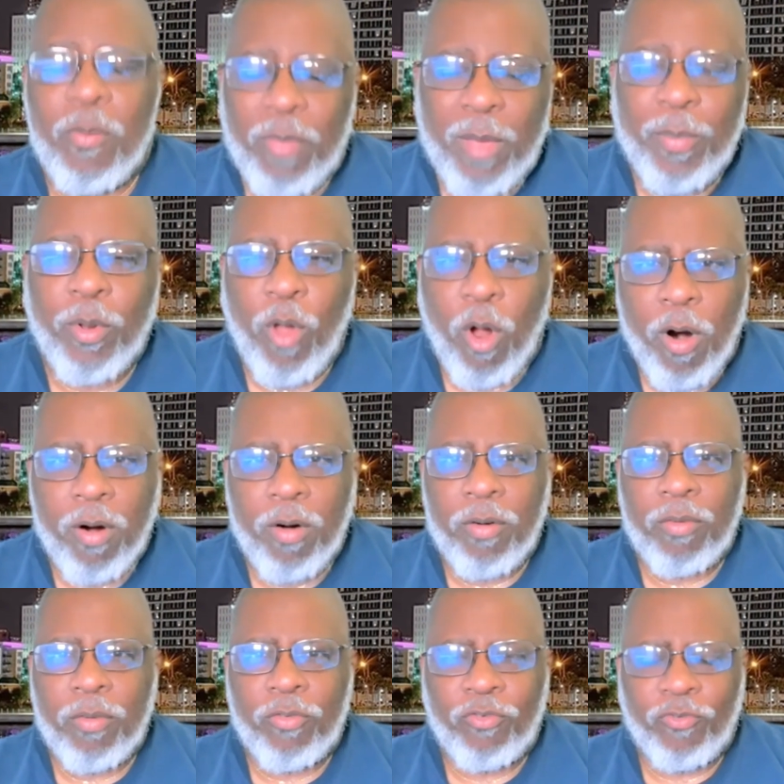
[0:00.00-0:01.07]
People are
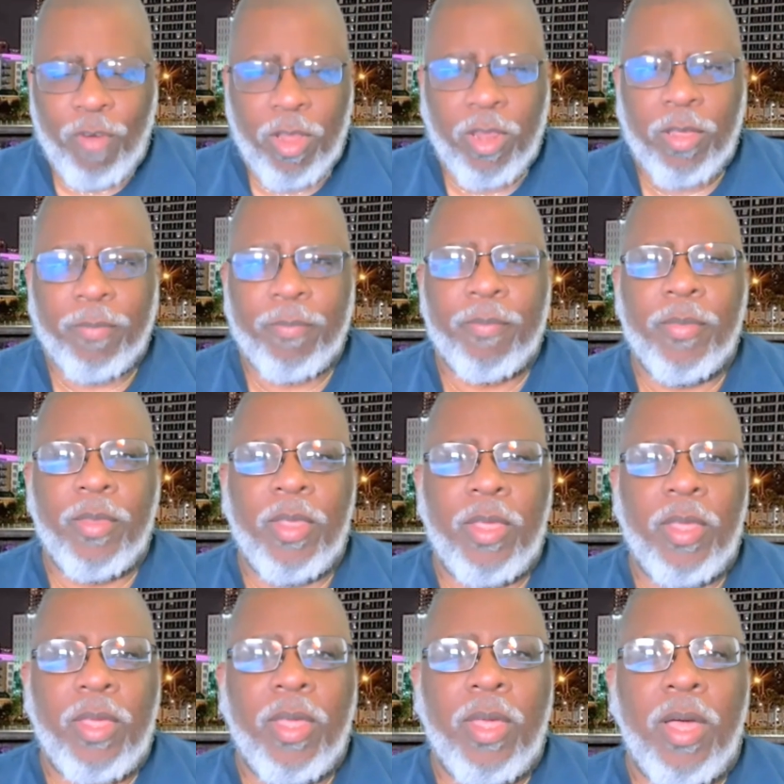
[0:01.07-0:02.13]
struggling.
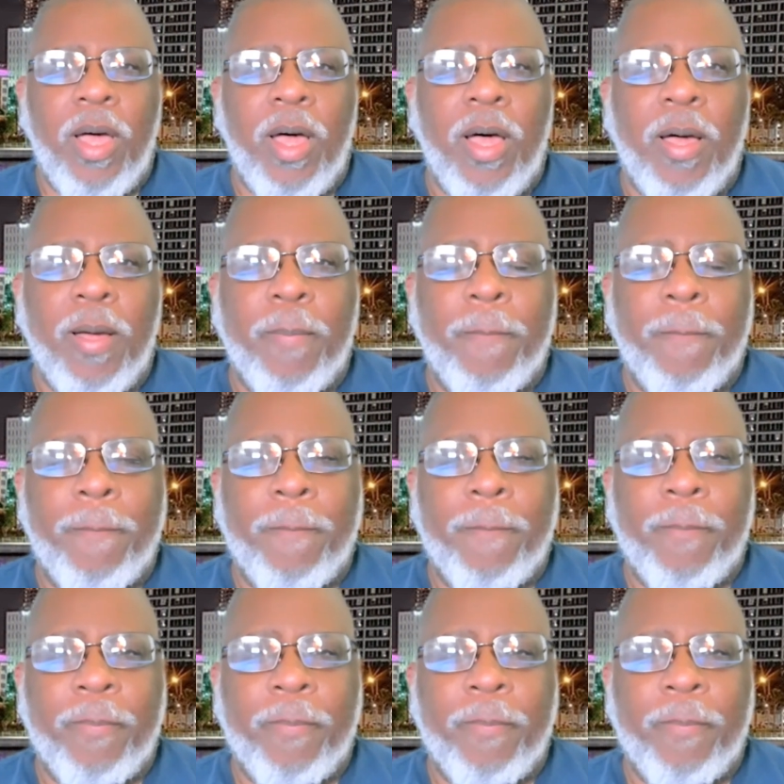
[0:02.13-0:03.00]
Um,